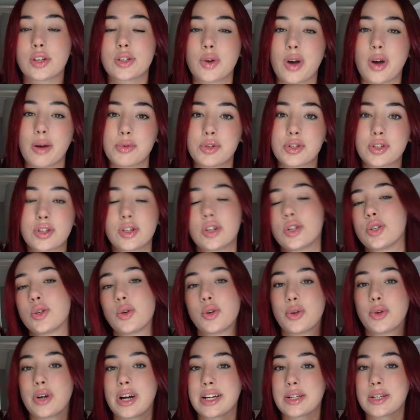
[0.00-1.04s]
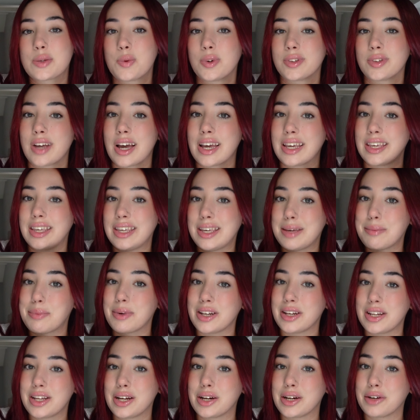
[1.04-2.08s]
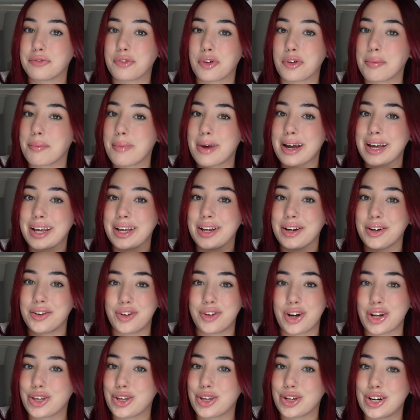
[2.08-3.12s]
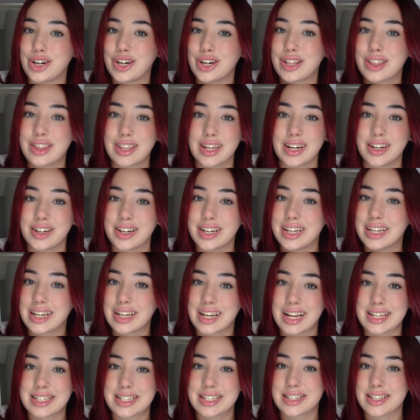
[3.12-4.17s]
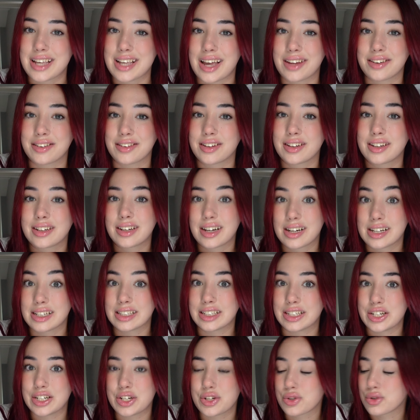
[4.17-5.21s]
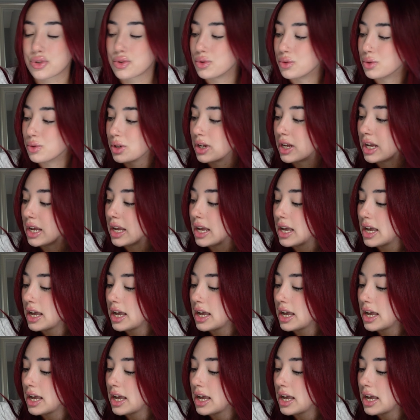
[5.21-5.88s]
So I'm just gonna show you guys what I keep in here for my regular theory classes at culinary school.